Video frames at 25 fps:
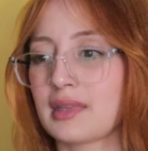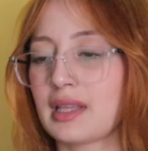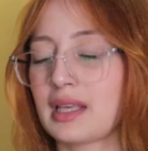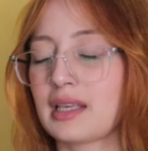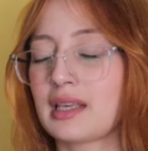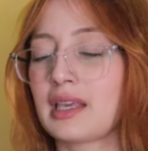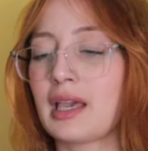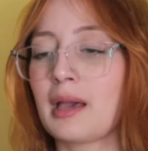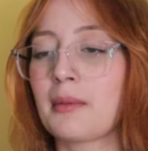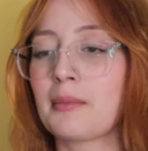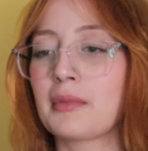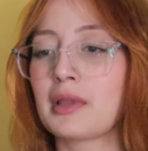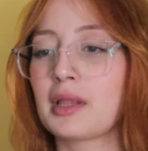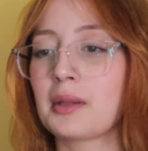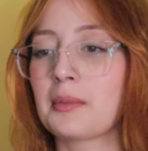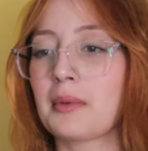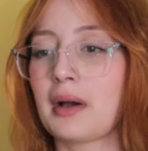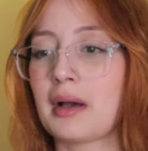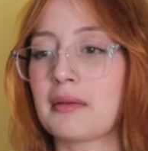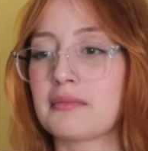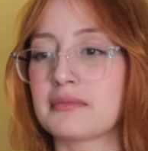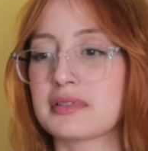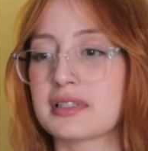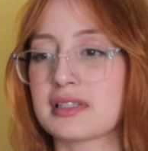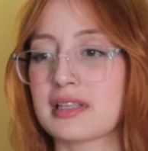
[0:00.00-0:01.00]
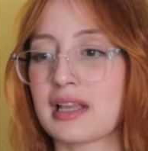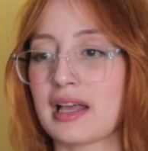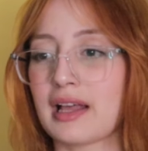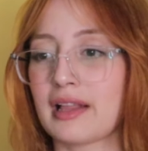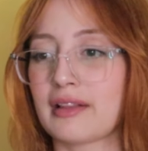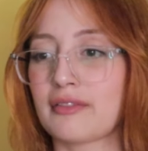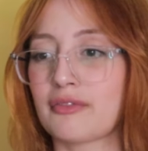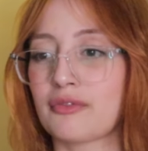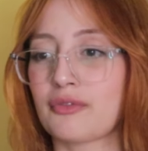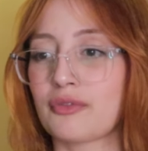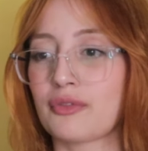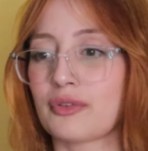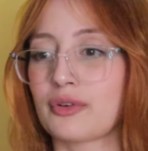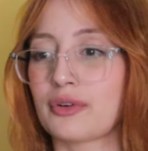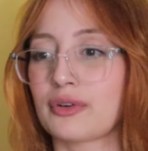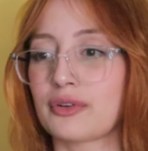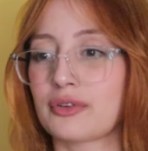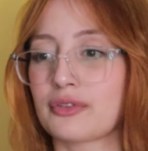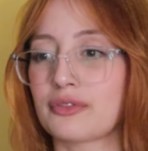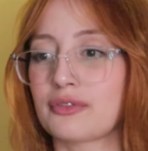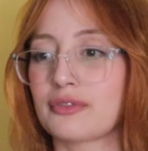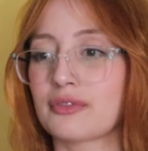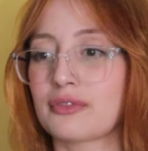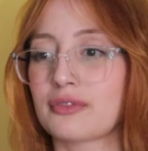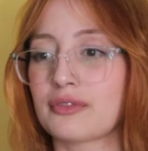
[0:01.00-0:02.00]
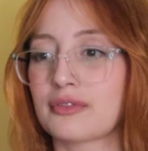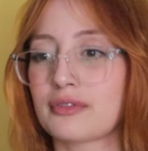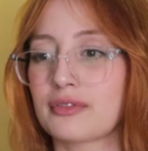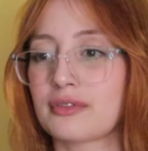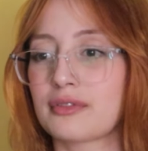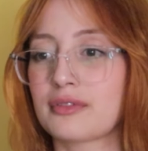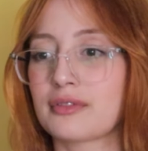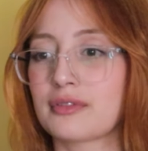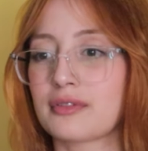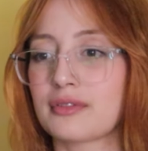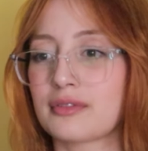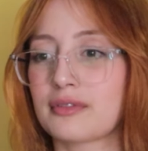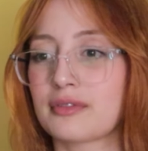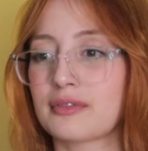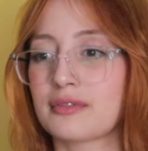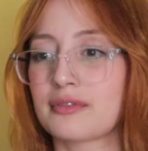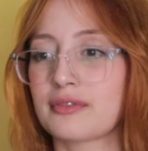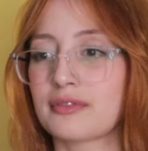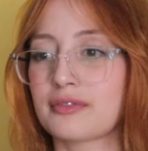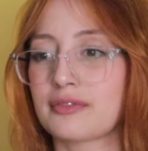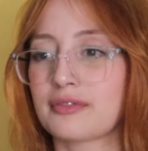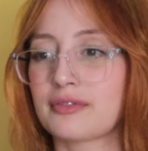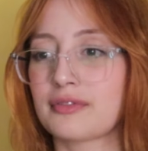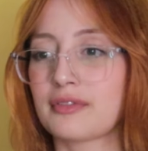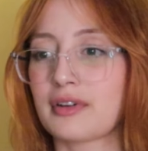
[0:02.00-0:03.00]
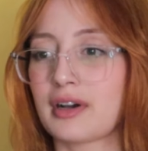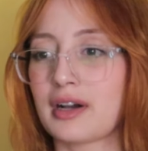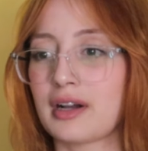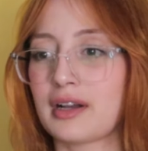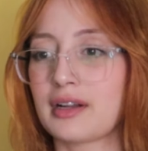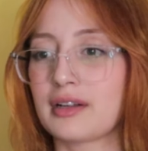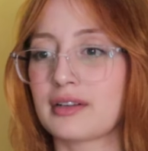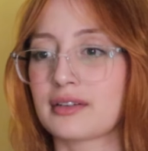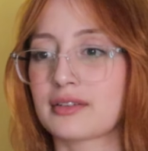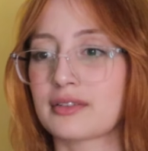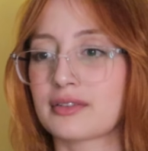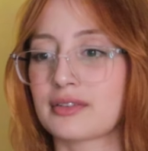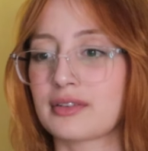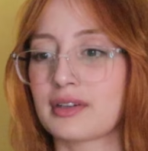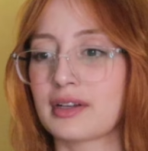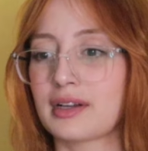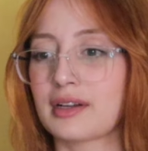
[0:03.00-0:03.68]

You can't believe I'm sad for Fire